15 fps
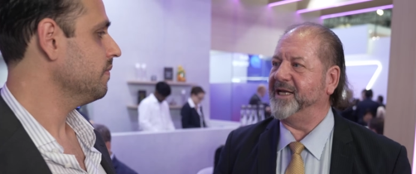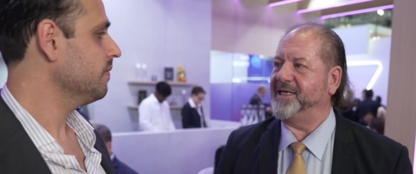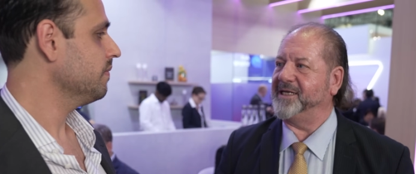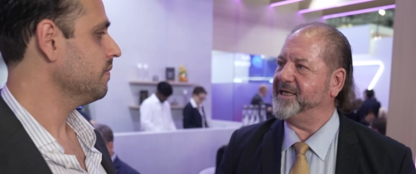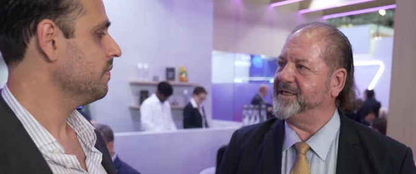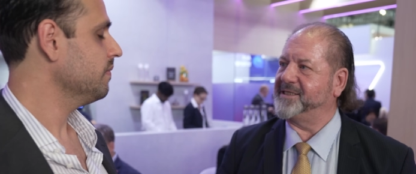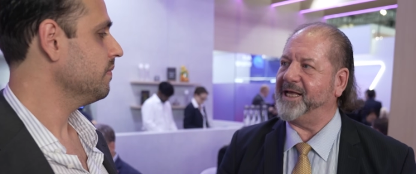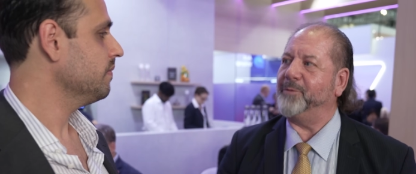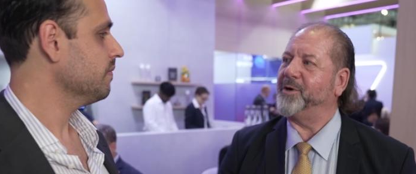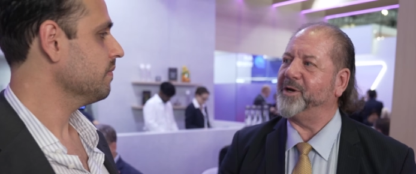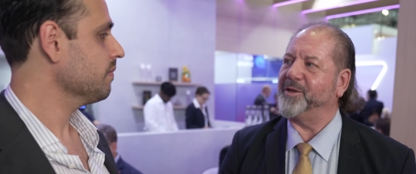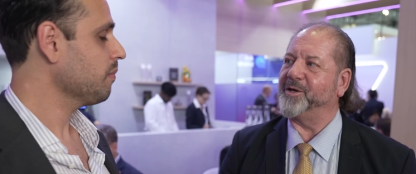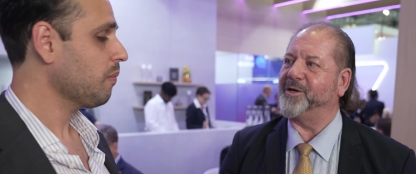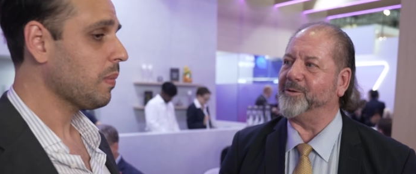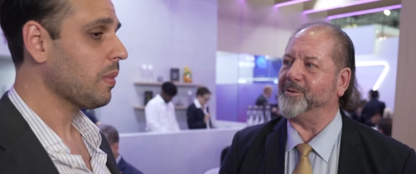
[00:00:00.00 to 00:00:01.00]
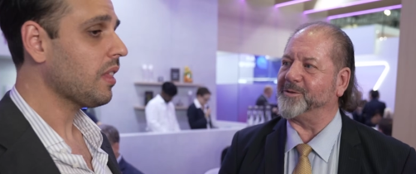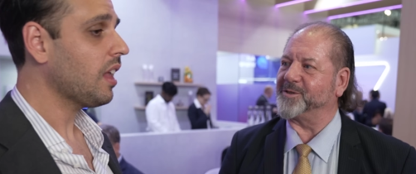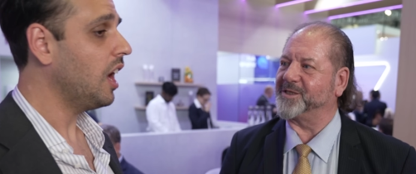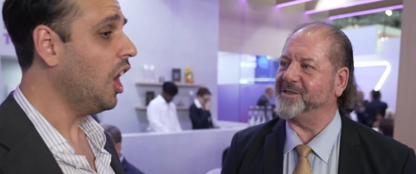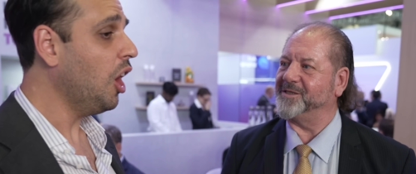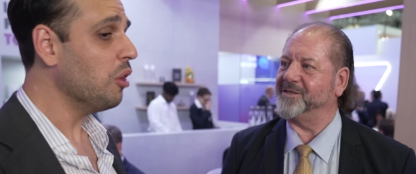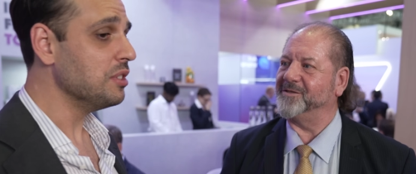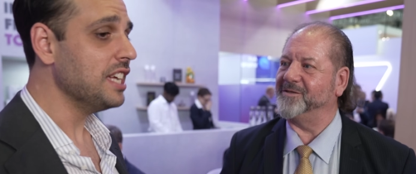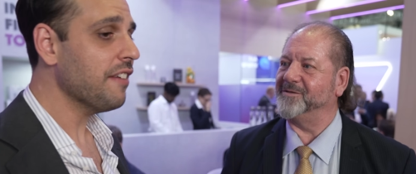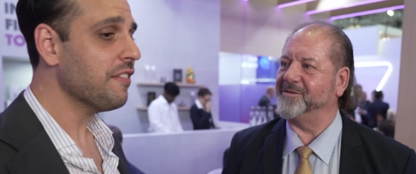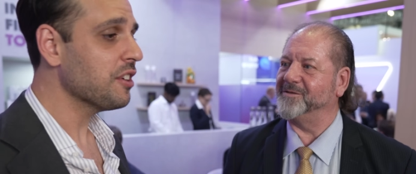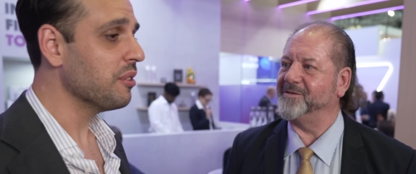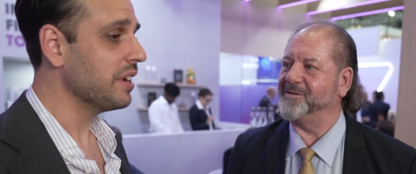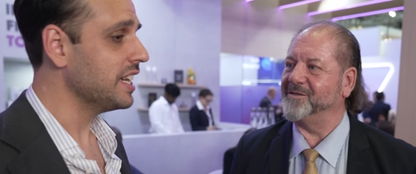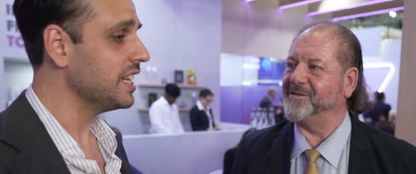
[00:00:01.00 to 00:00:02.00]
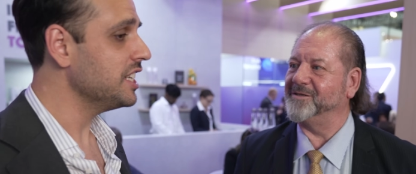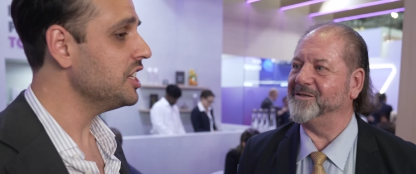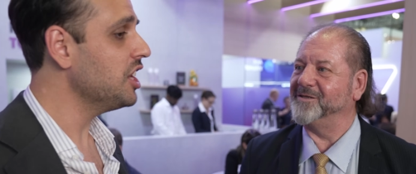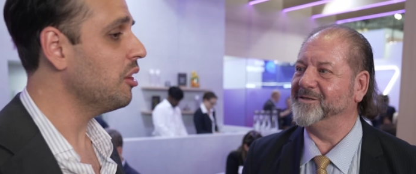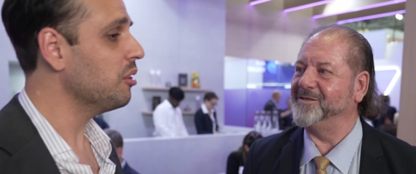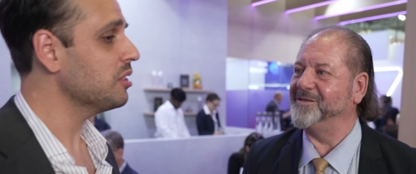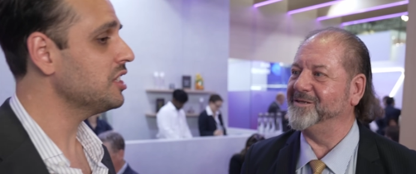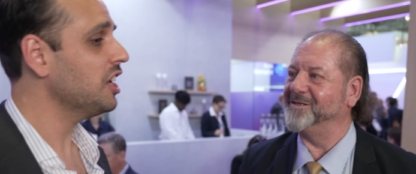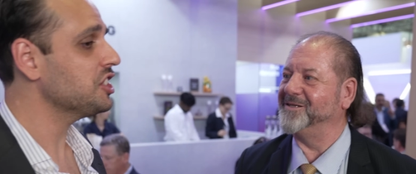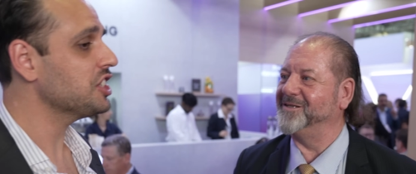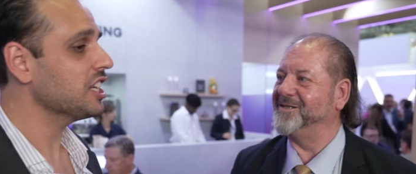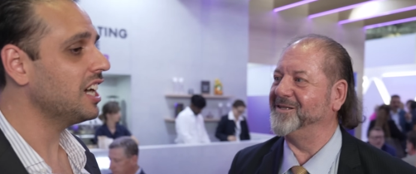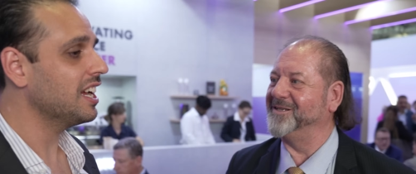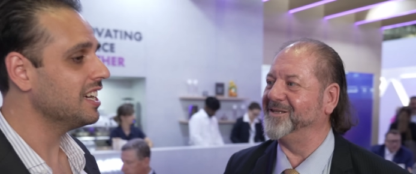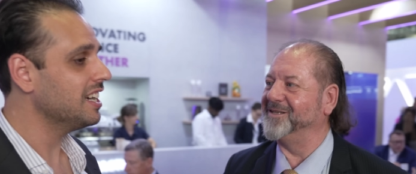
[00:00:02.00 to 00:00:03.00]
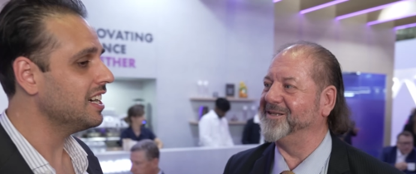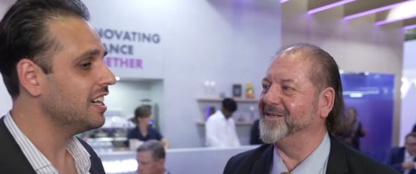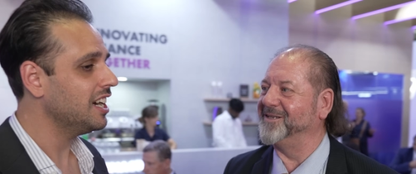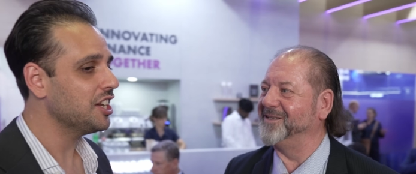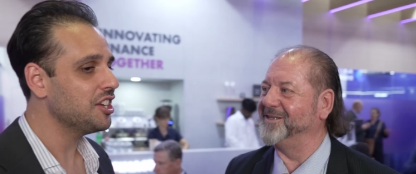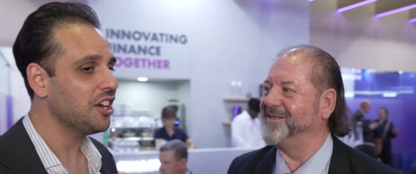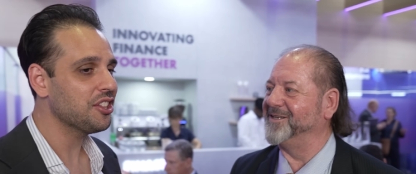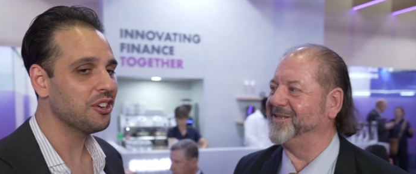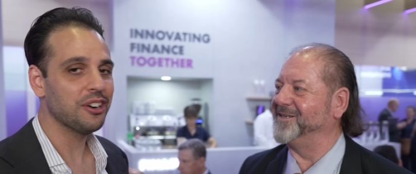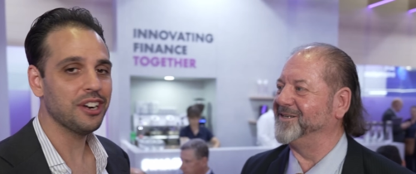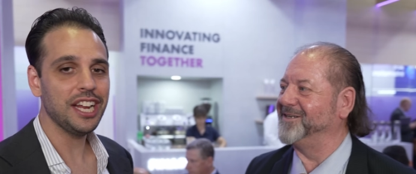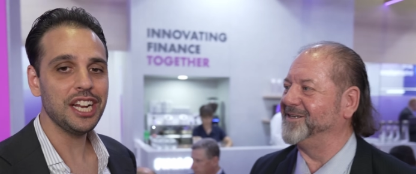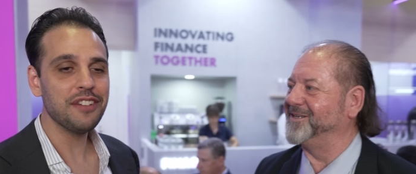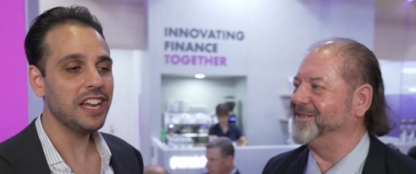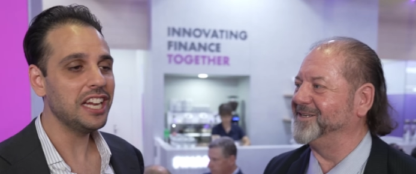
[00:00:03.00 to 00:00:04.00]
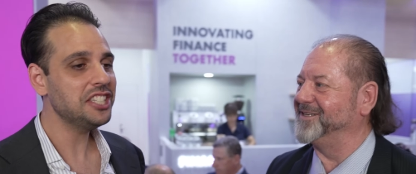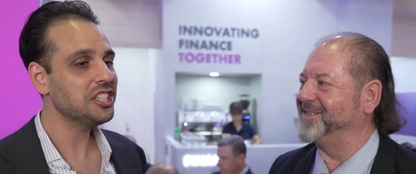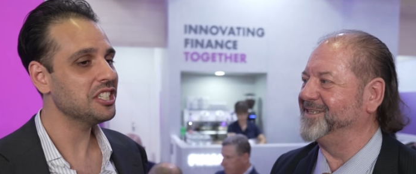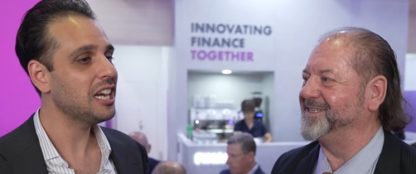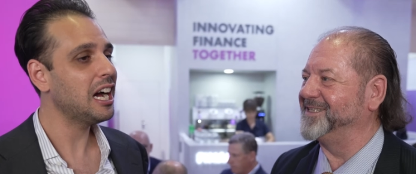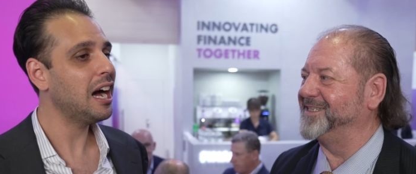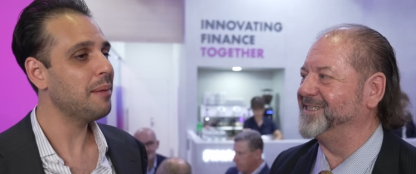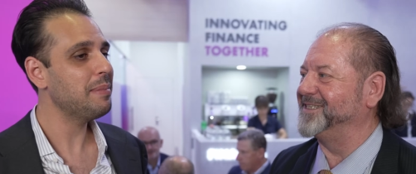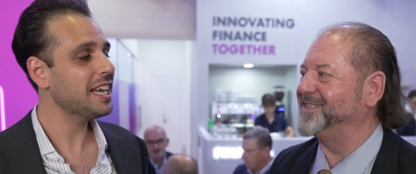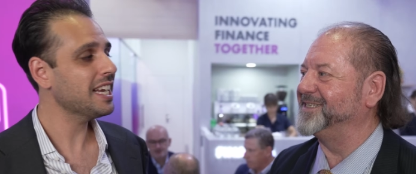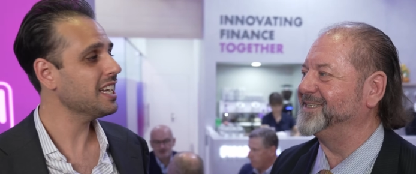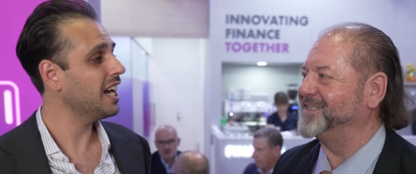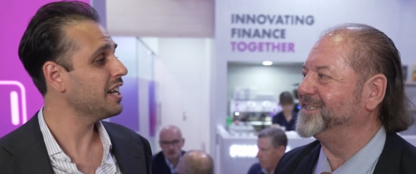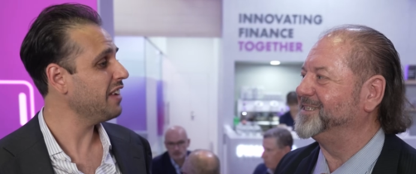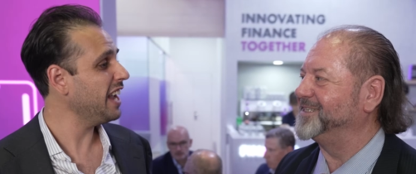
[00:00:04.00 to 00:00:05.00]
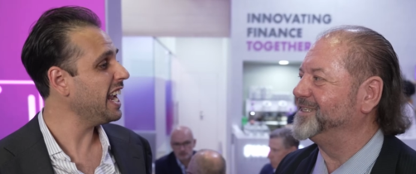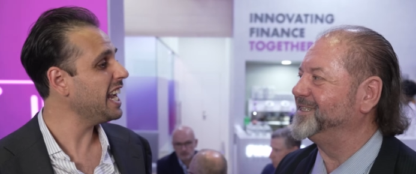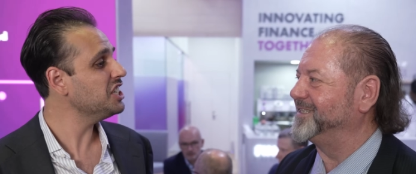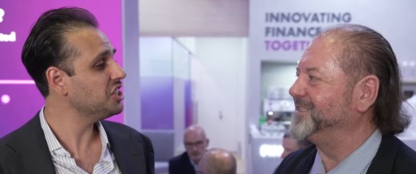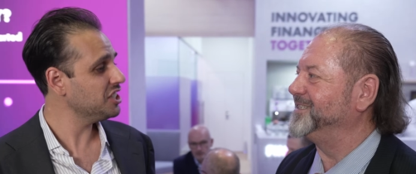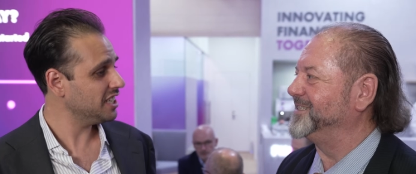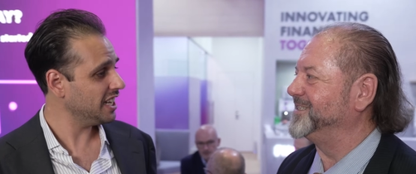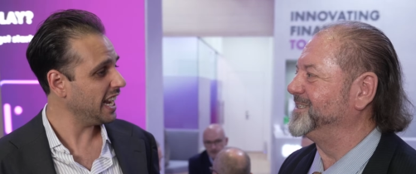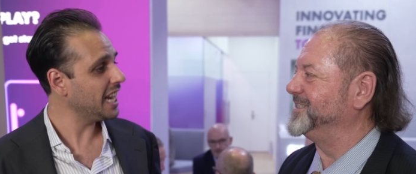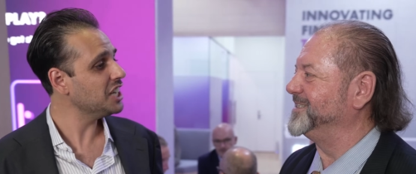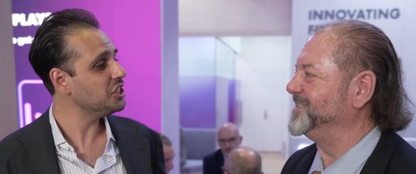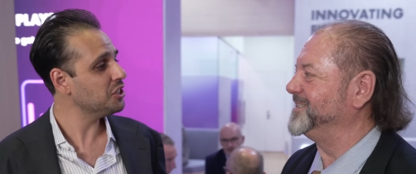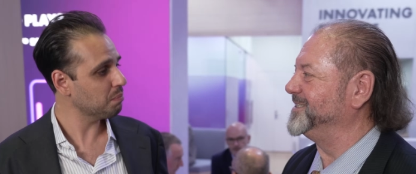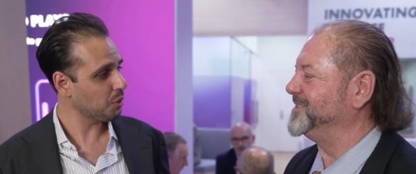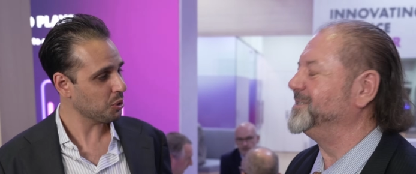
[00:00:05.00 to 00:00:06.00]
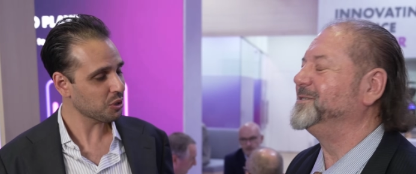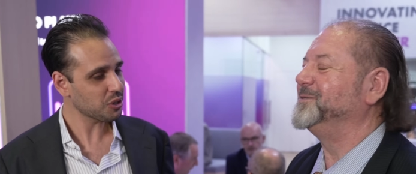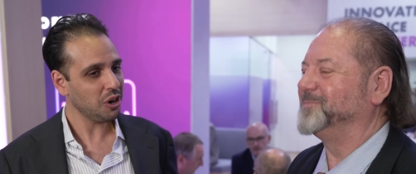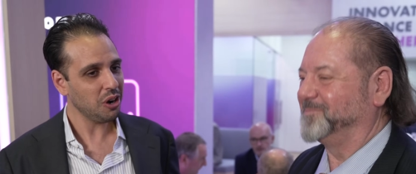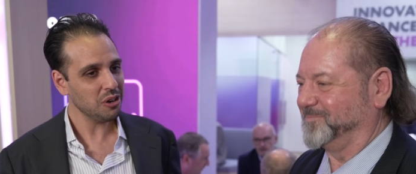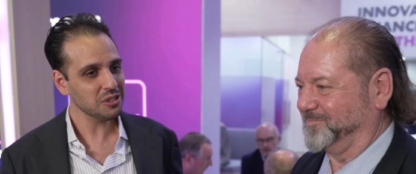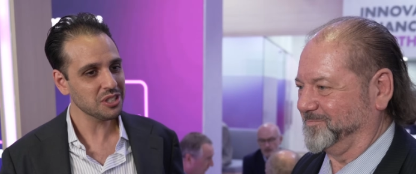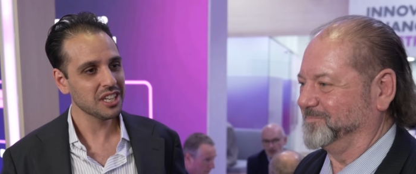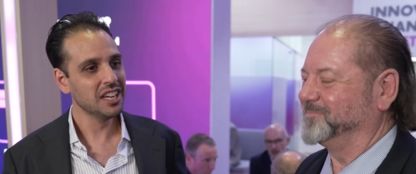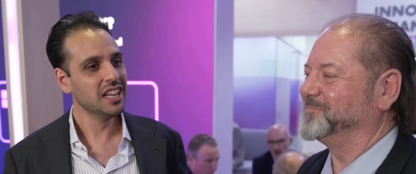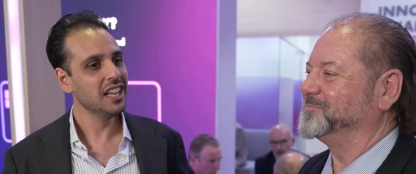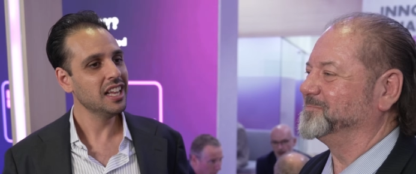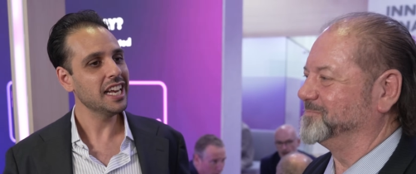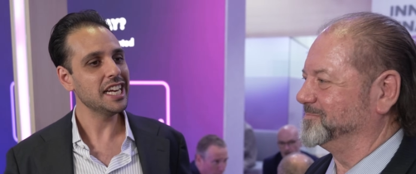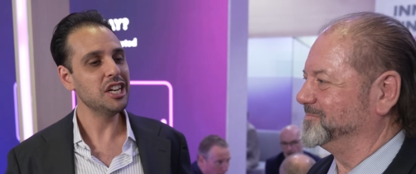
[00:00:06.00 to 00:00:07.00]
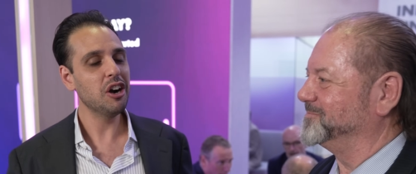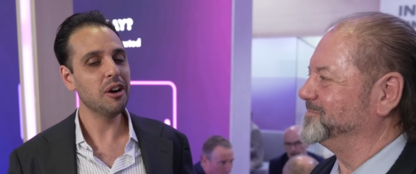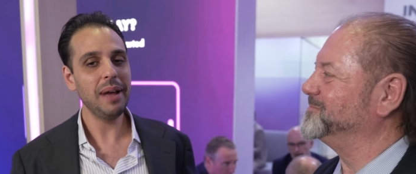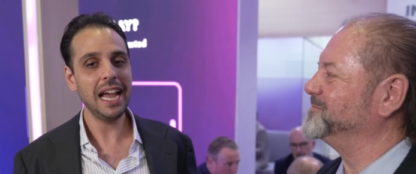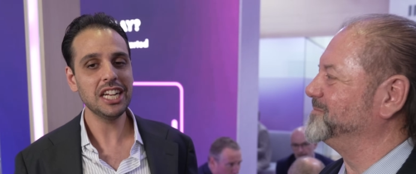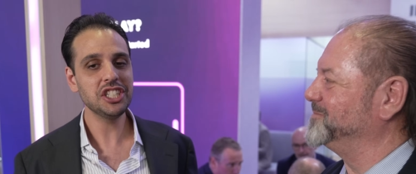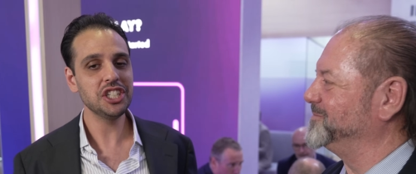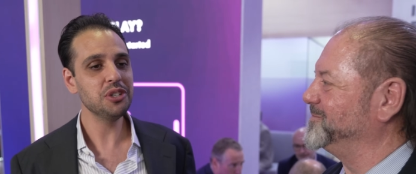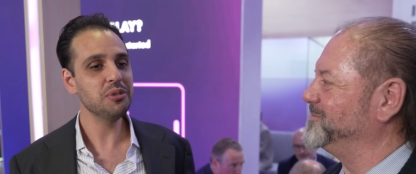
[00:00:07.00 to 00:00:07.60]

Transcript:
Speaker 1: is that one of the goals?
Speaker 2: Oh, definitely. And, you know, touching on a, another innovation topic, kind of agent-to-agent protocols, you know, imagine